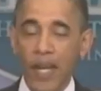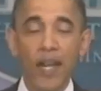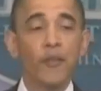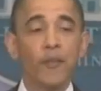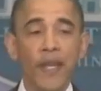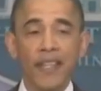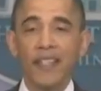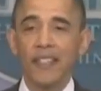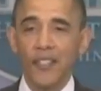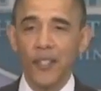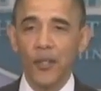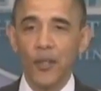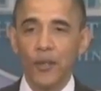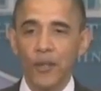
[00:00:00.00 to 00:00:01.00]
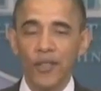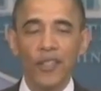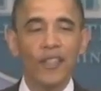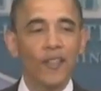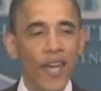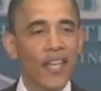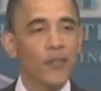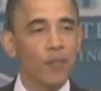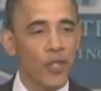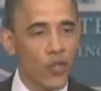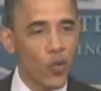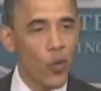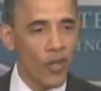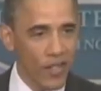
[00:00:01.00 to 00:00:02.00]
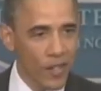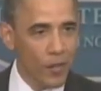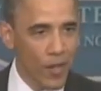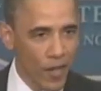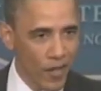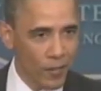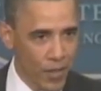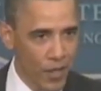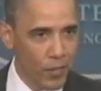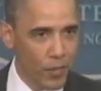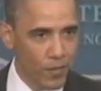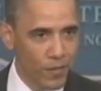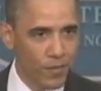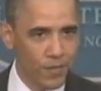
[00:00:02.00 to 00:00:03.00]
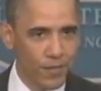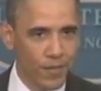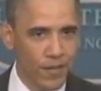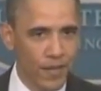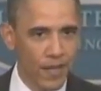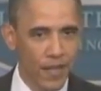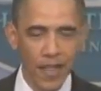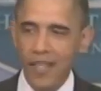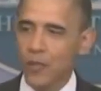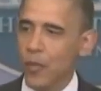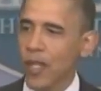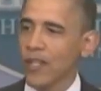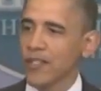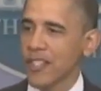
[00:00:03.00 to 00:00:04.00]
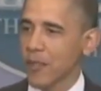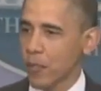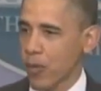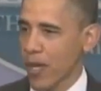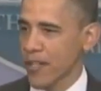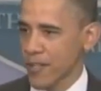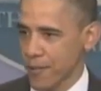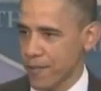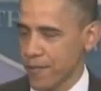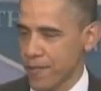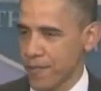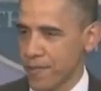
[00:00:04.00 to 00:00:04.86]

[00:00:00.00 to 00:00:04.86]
But I'm speaking to the vast majority of the American people, uh, as well as to the press.